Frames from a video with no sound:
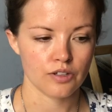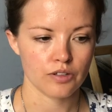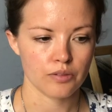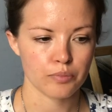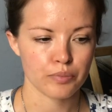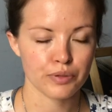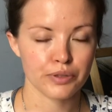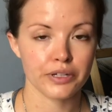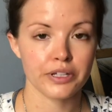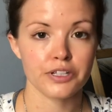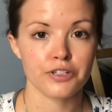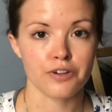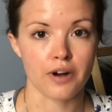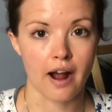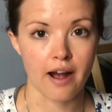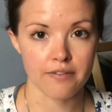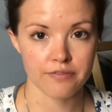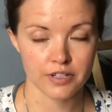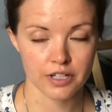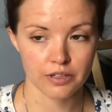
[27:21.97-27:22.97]

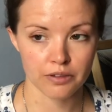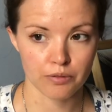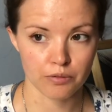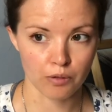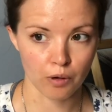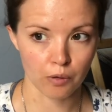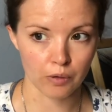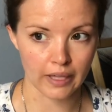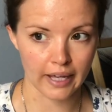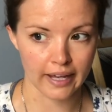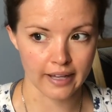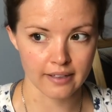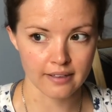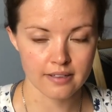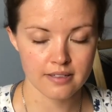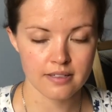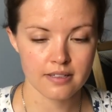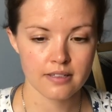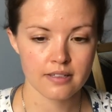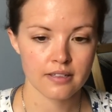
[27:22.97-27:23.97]
pre-drafting the roll
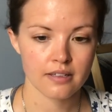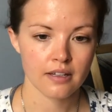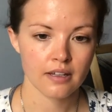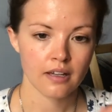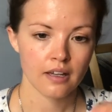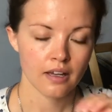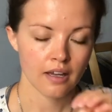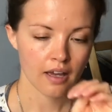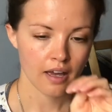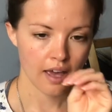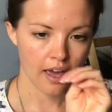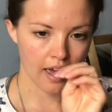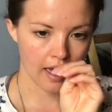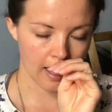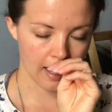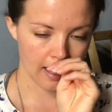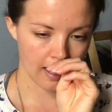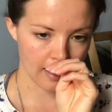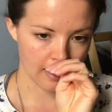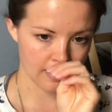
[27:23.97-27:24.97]
eggs
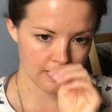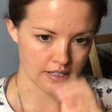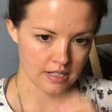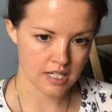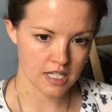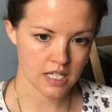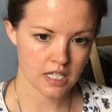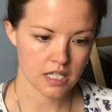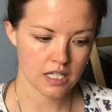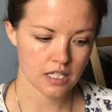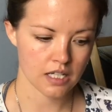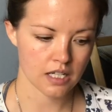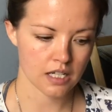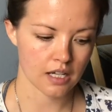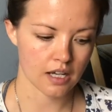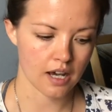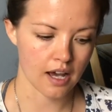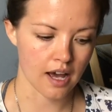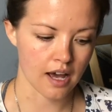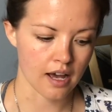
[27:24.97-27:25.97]
and
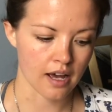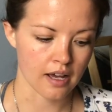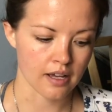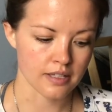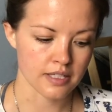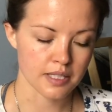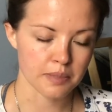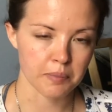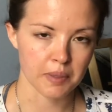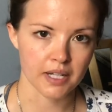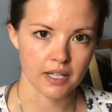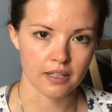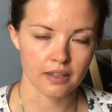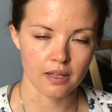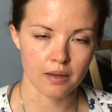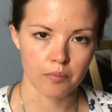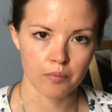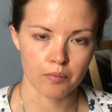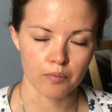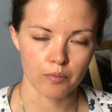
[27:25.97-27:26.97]
spinning
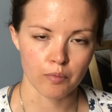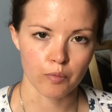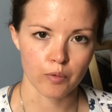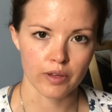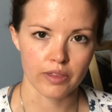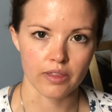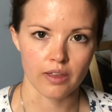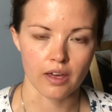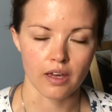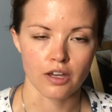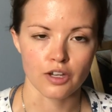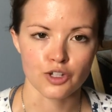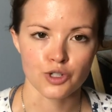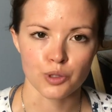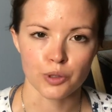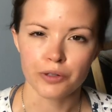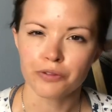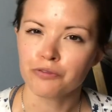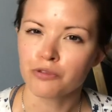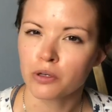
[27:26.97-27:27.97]
them with a
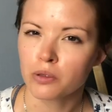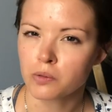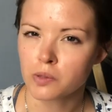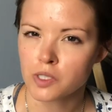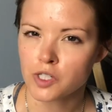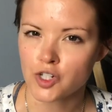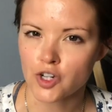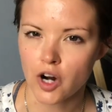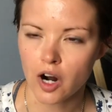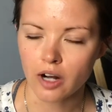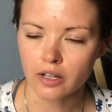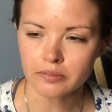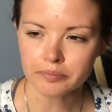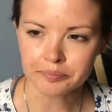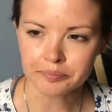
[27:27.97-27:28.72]
short forward draw.